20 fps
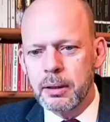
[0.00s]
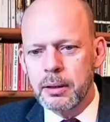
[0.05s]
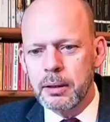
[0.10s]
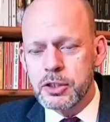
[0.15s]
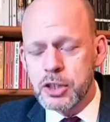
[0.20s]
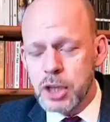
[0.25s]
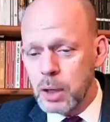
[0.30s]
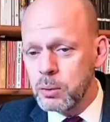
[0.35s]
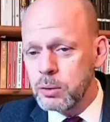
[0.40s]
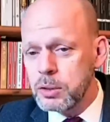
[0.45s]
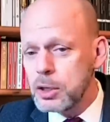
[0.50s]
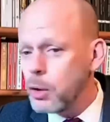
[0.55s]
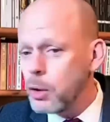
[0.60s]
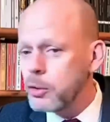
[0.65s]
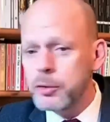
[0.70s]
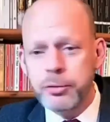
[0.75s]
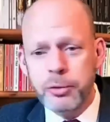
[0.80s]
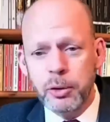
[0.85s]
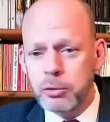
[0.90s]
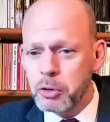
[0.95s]
So, not the
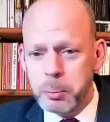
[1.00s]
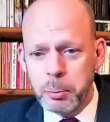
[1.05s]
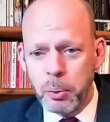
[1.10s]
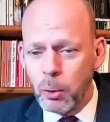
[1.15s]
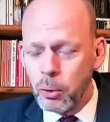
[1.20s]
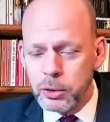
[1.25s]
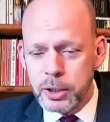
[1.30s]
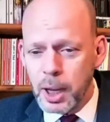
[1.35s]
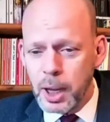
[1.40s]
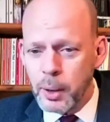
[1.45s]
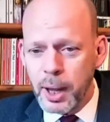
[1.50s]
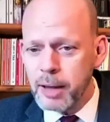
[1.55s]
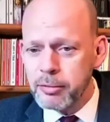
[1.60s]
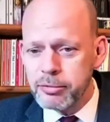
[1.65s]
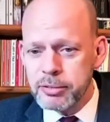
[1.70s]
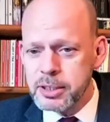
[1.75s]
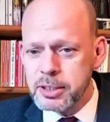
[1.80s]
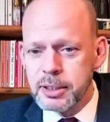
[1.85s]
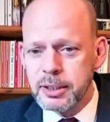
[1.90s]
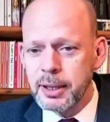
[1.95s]
full report. No, I
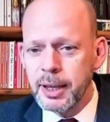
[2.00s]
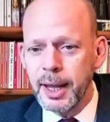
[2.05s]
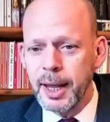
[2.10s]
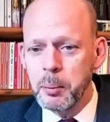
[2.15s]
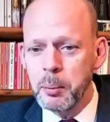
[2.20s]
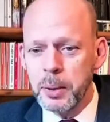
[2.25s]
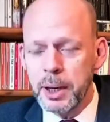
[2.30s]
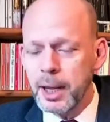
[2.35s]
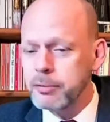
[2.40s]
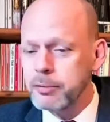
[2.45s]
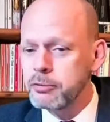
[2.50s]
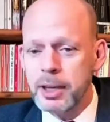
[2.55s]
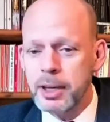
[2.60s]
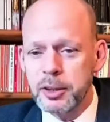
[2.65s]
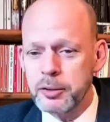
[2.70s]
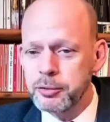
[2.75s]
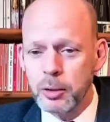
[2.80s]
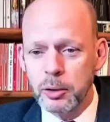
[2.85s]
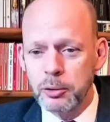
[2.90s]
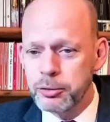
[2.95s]
haven't. Um, I haven't read the
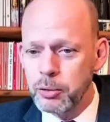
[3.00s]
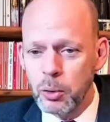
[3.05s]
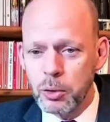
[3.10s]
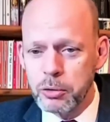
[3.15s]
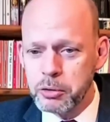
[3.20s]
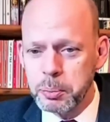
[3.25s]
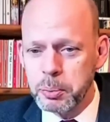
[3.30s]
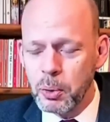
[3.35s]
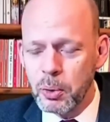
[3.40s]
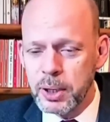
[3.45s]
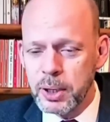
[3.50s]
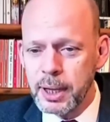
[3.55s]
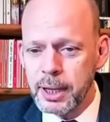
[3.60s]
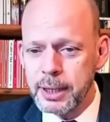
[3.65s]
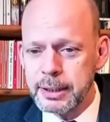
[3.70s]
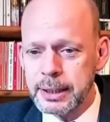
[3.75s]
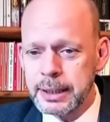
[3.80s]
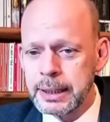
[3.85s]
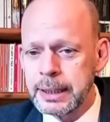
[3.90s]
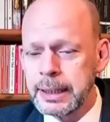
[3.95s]
full Forde report
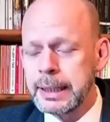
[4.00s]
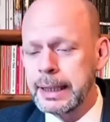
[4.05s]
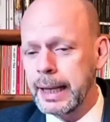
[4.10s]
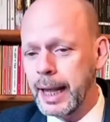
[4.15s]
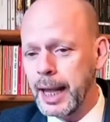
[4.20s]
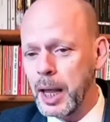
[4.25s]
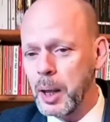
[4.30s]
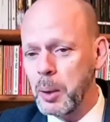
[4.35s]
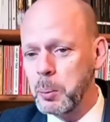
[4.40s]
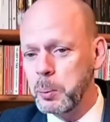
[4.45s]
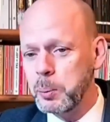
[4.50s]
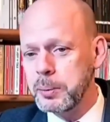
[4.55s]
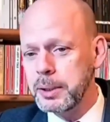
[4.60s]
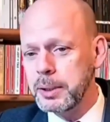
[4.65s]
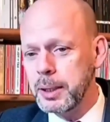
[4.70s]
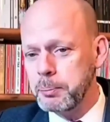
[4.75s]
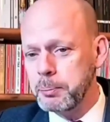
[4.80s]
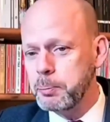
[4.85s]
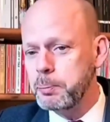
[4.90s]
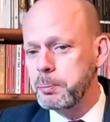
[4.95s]
either. Um,
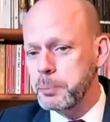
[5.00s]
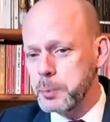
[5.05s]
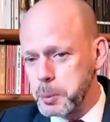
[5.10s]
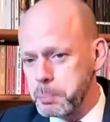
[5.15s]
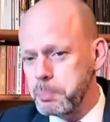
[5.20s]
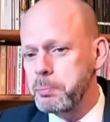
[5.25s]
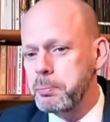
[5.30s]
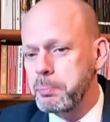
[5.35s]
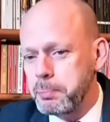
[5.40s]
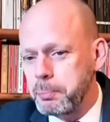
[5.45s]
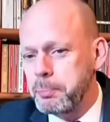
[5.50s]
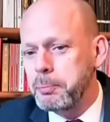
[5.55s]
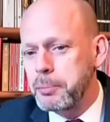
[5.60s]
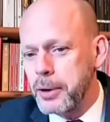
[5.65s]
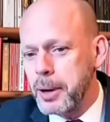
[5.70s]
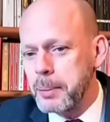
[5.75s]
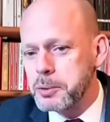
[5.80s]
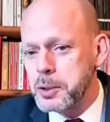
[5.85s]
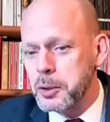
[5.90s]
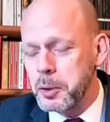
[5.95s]
you, you
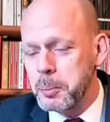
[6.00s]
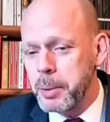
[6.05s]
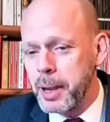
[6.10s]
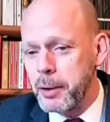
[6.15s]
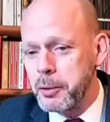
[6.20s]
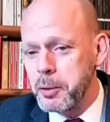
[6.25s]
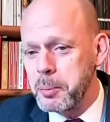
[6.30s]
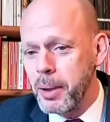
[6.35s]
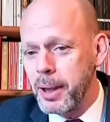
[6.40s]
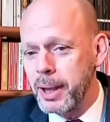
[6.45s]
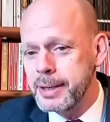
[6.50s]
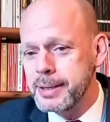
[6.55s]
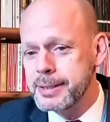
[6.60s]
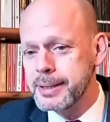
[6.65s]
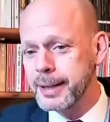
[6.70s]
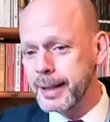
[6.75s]
perhaps got to bear in mind